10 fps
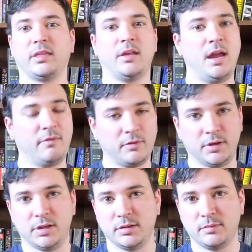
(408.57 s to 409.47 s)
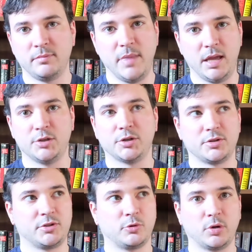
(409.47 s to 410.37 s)
Every major
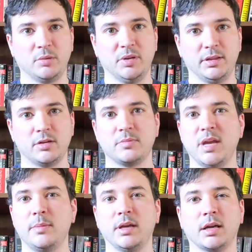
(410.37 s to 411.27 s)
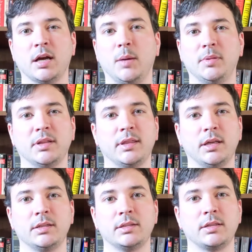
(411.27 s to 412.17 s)
story beat. There's maybe a couple of
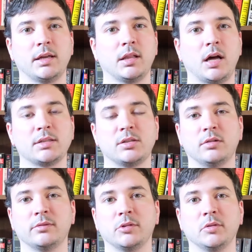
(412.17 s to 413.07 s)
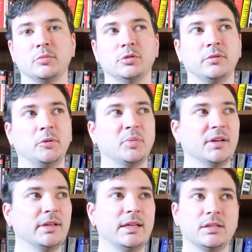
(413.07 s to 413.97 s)
things that they glossed over in the movie,
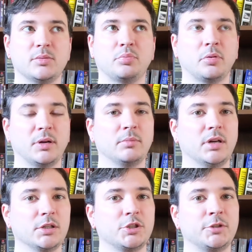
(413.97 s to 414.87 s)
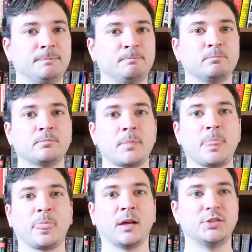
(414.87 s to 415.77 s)
but it is pretty much
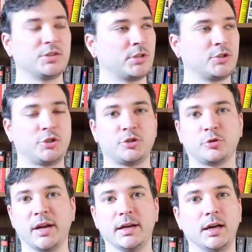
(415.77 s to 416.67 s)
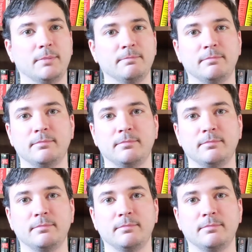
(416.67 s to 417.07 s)
just a straight up.